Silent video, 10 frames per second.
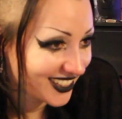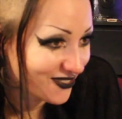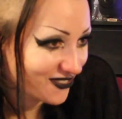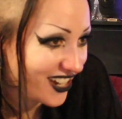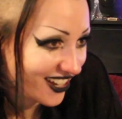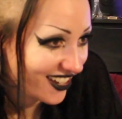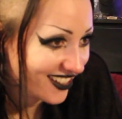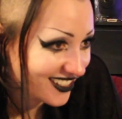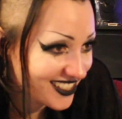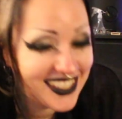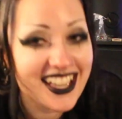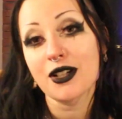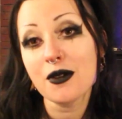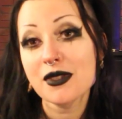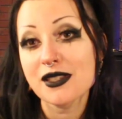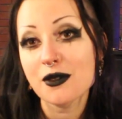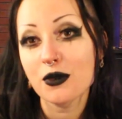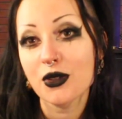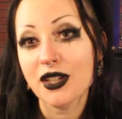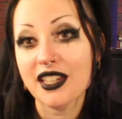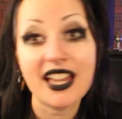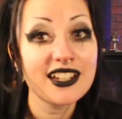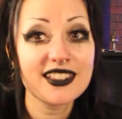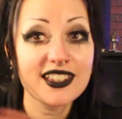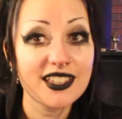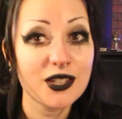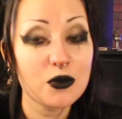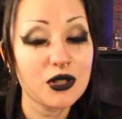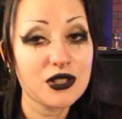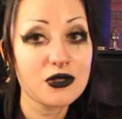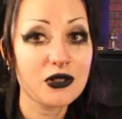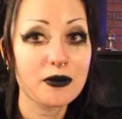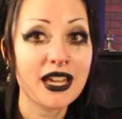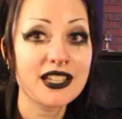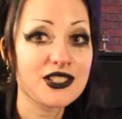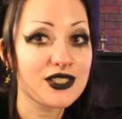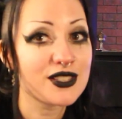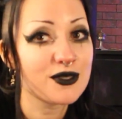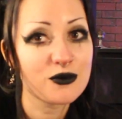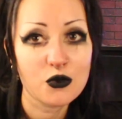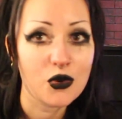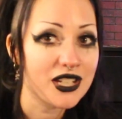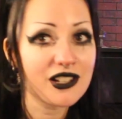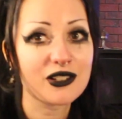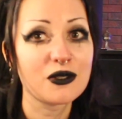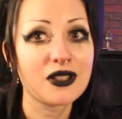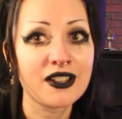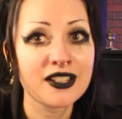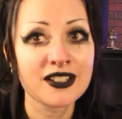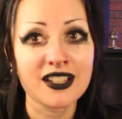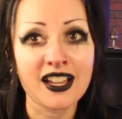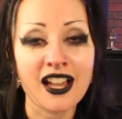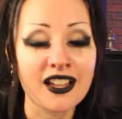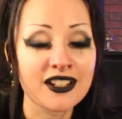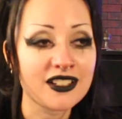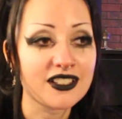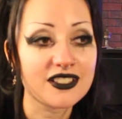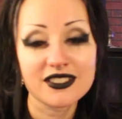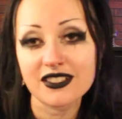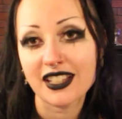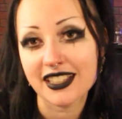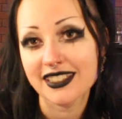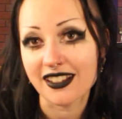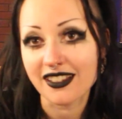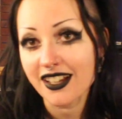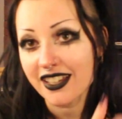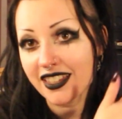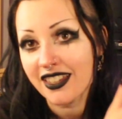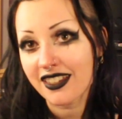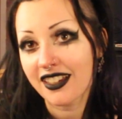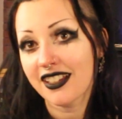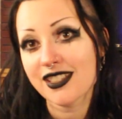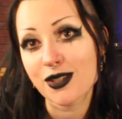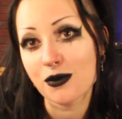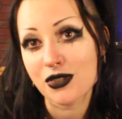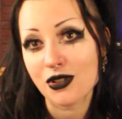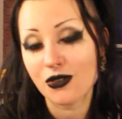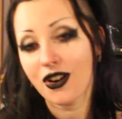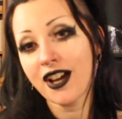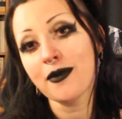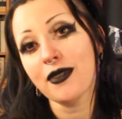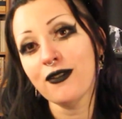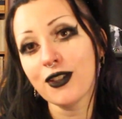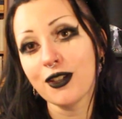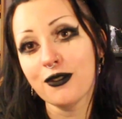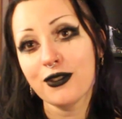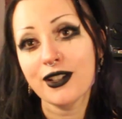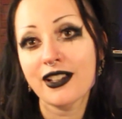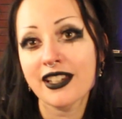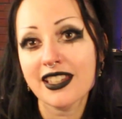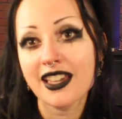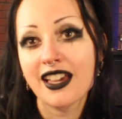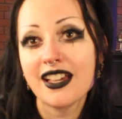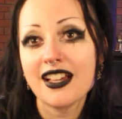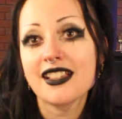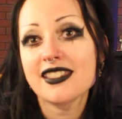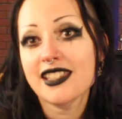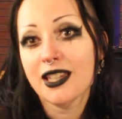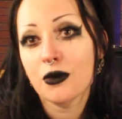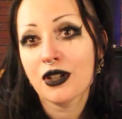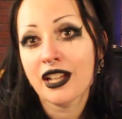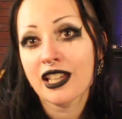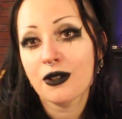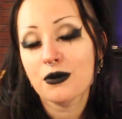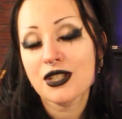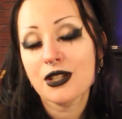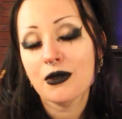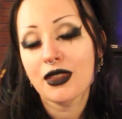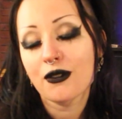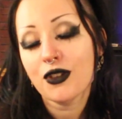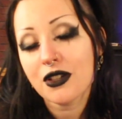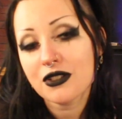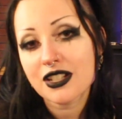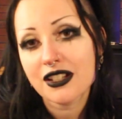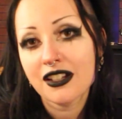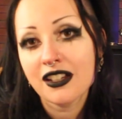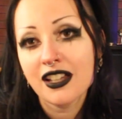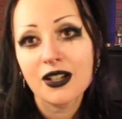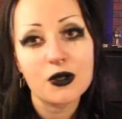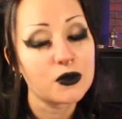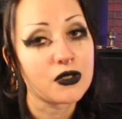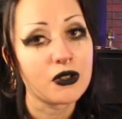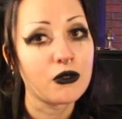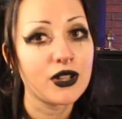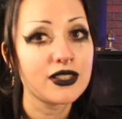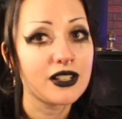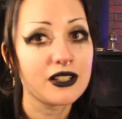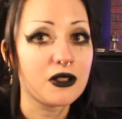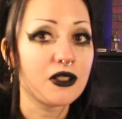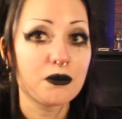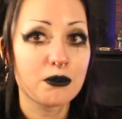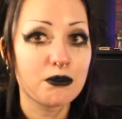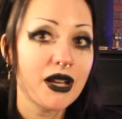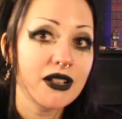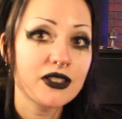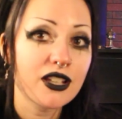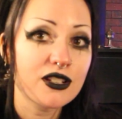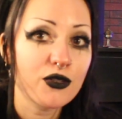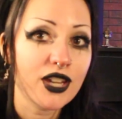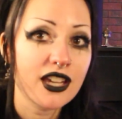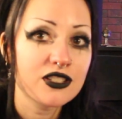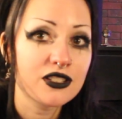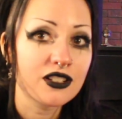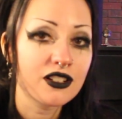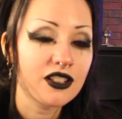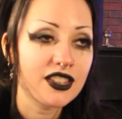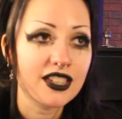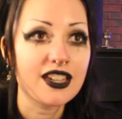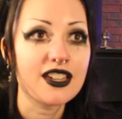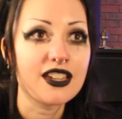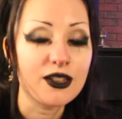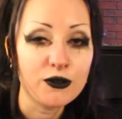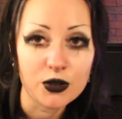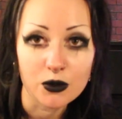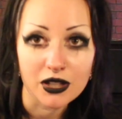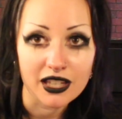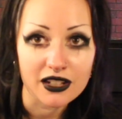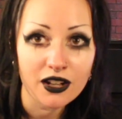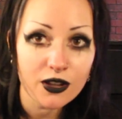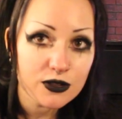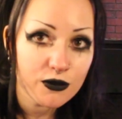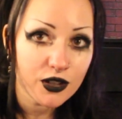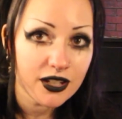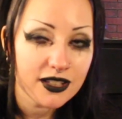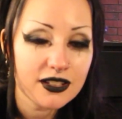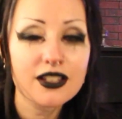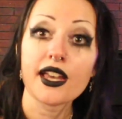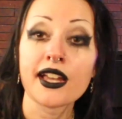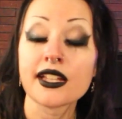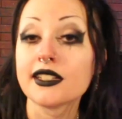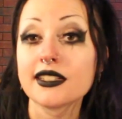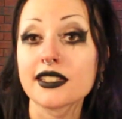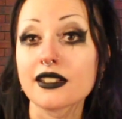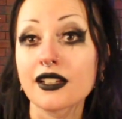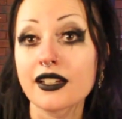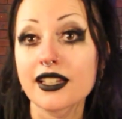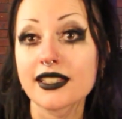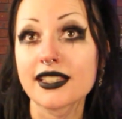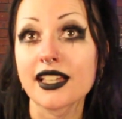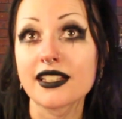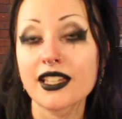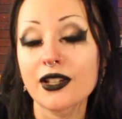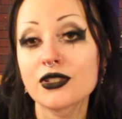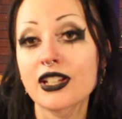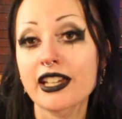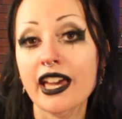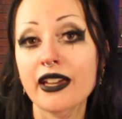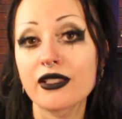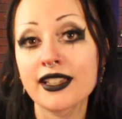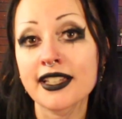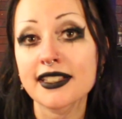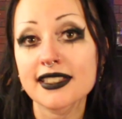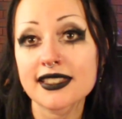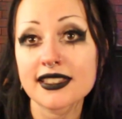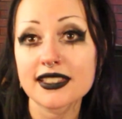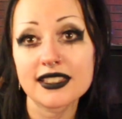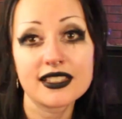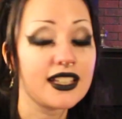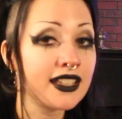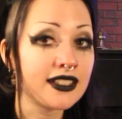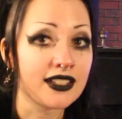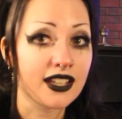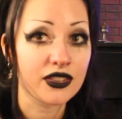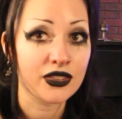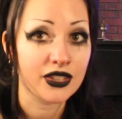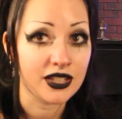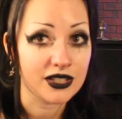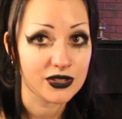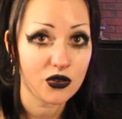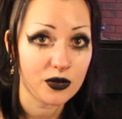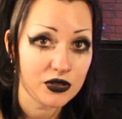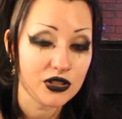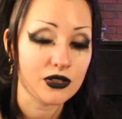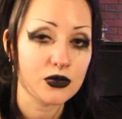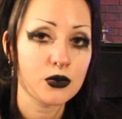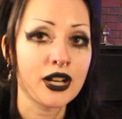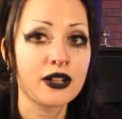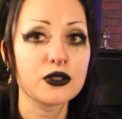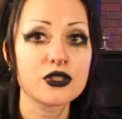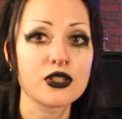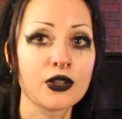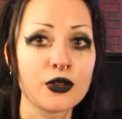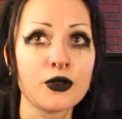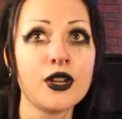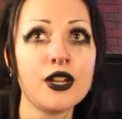Words. Comment something, anything you want to talk about, just write a little line, and like I said, like, subscribe if you feel like seeing what I get up to in the future. Also ring the little bell notification thingy if you want to get notified. And like I said, go check out links in the description as well to